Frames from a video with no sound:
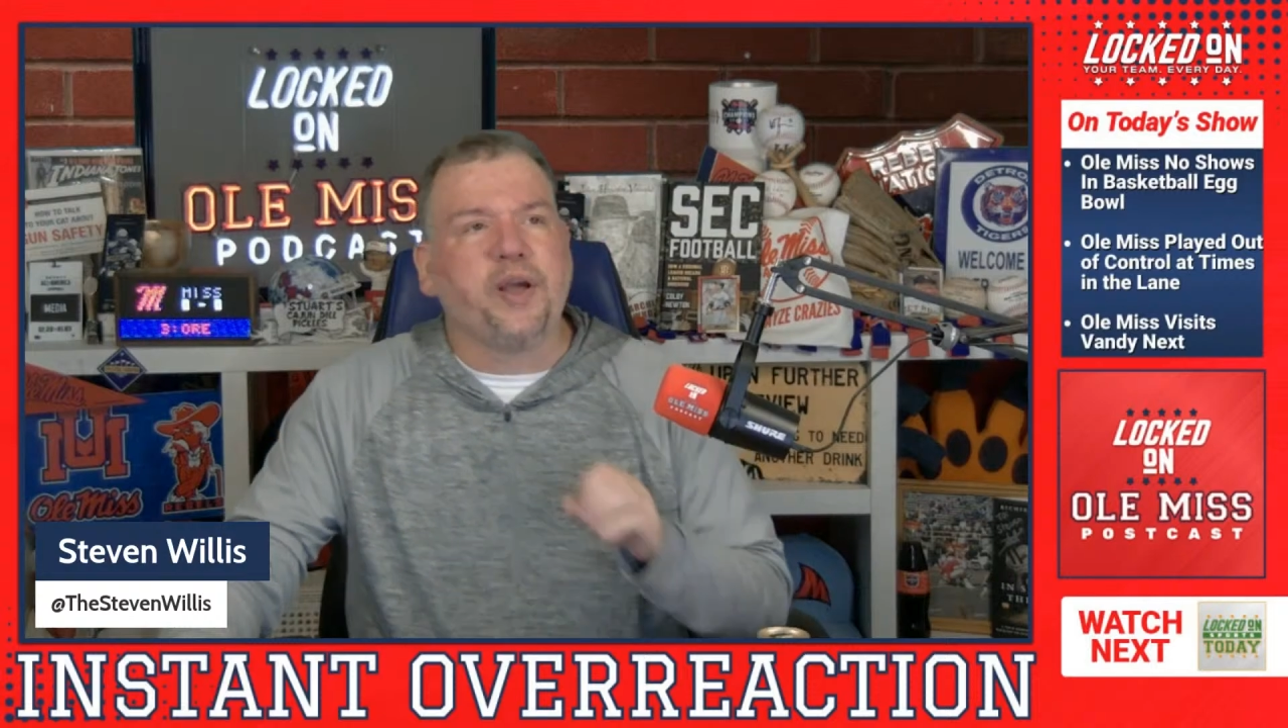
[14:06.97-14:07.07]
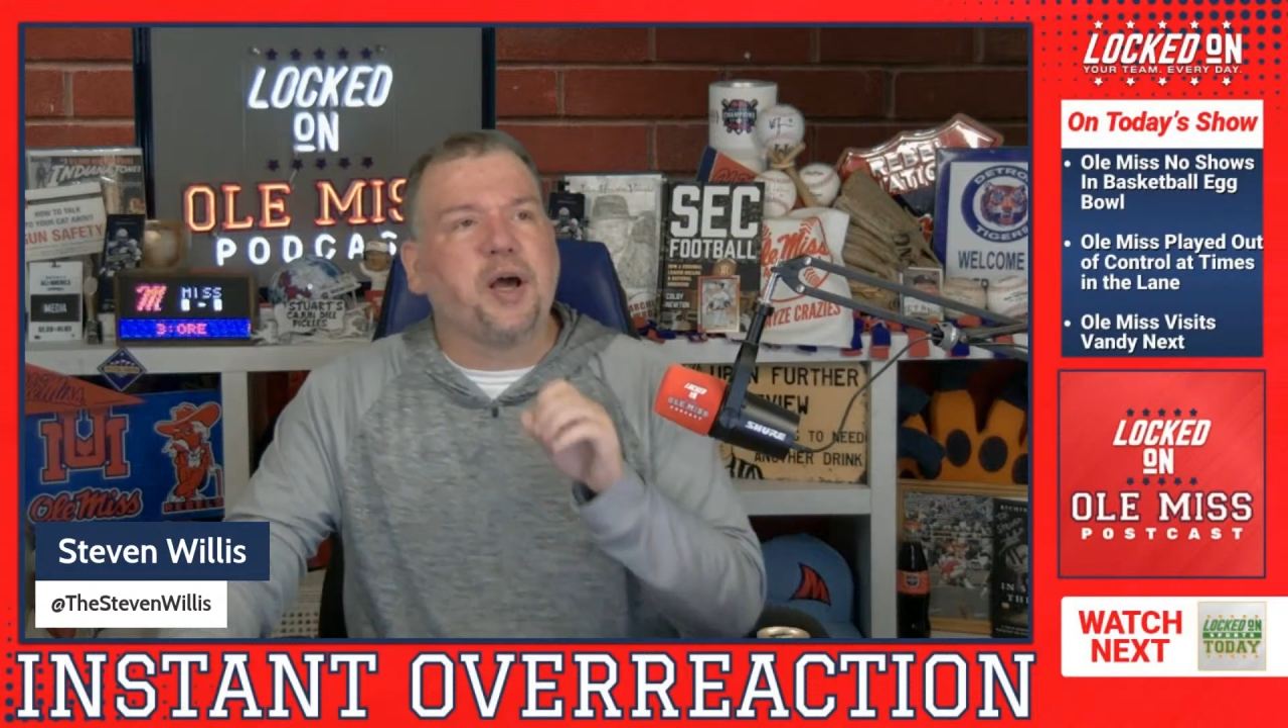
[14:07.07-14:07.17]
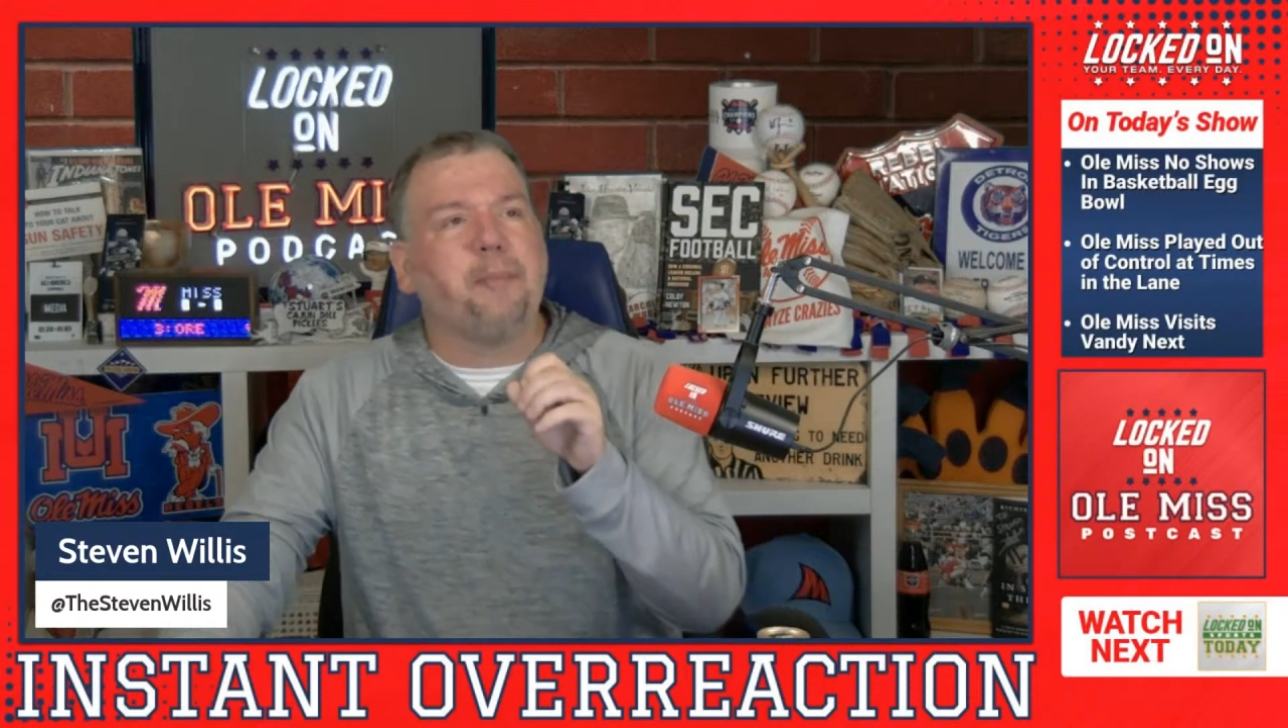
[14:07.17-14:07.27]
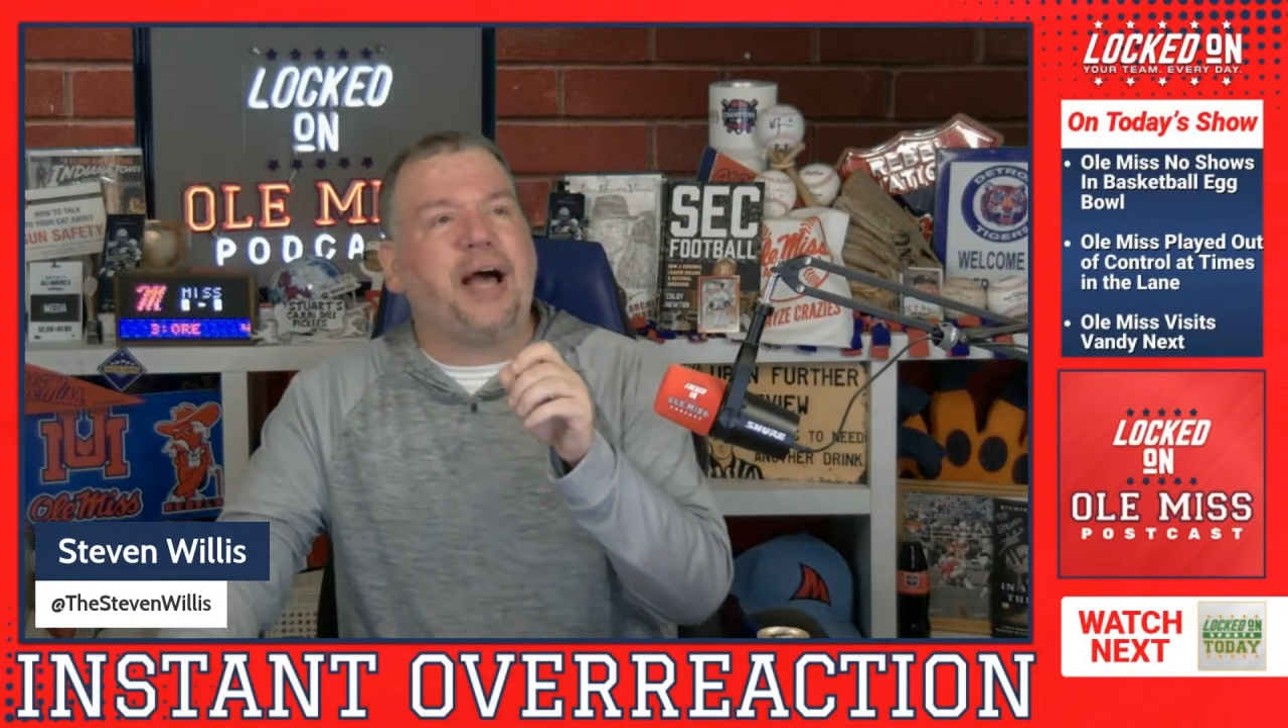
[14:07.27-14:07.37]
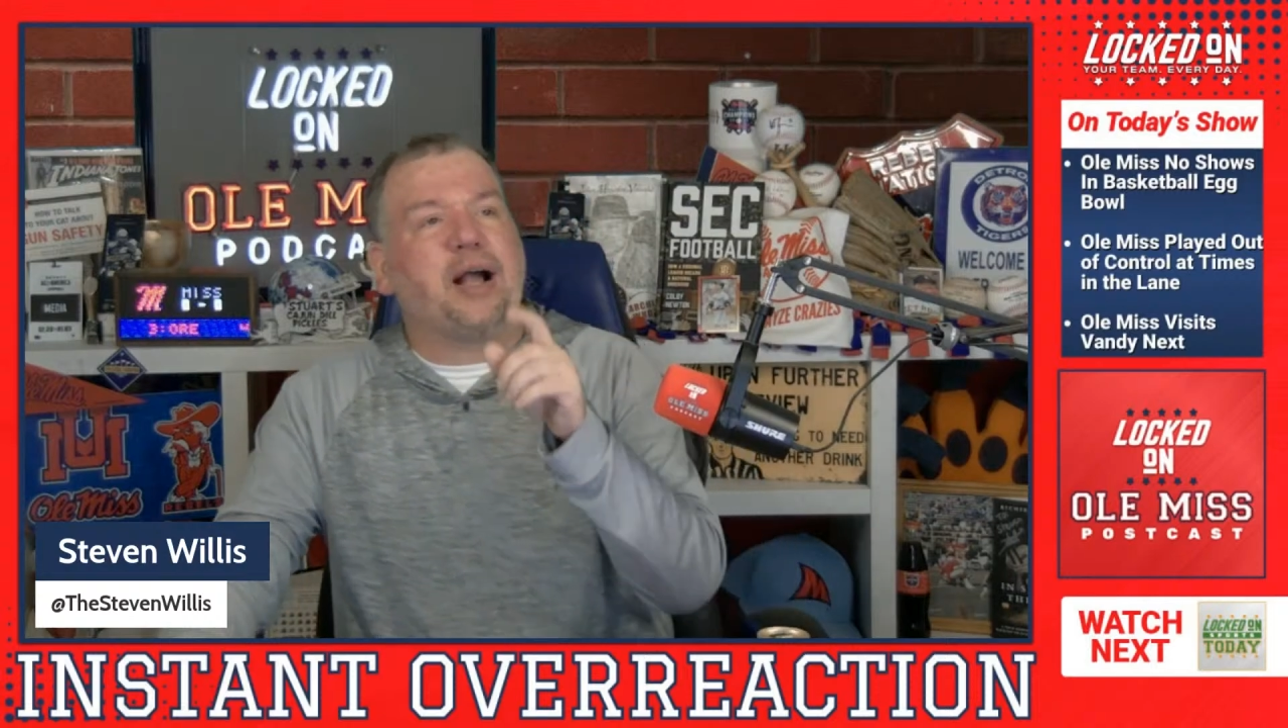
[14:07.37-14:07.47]

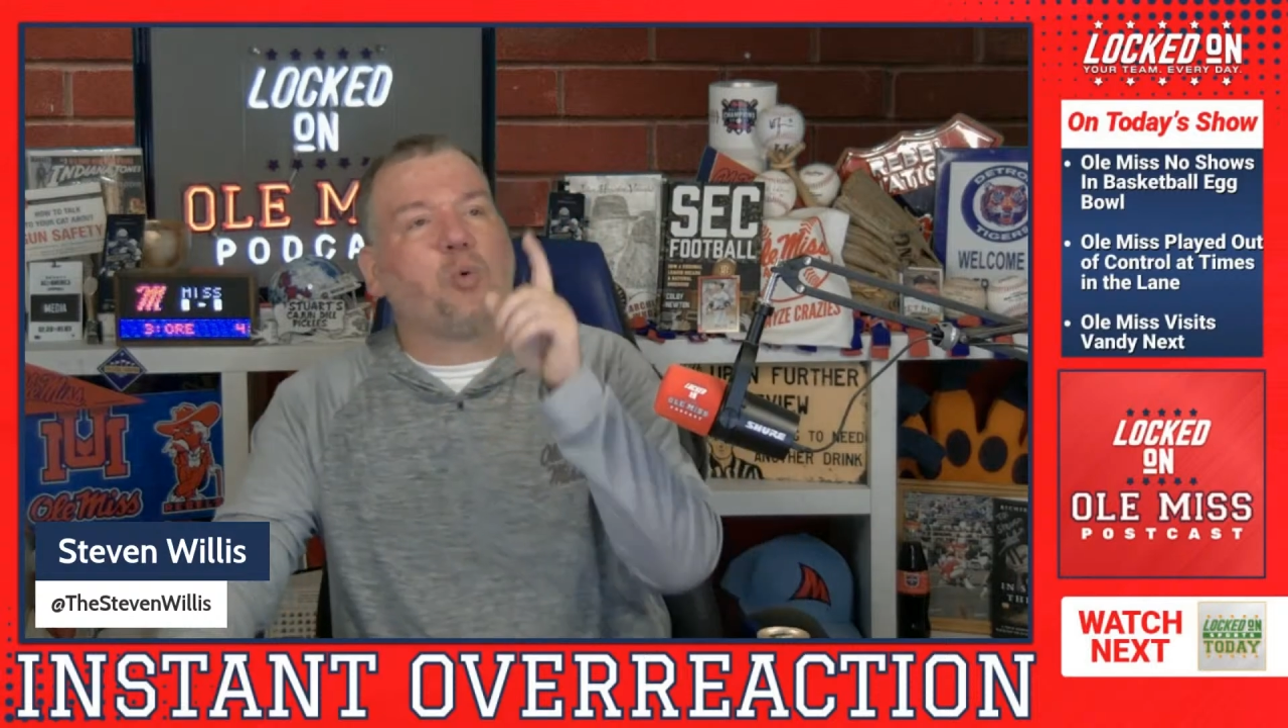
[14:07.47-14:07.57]
come back,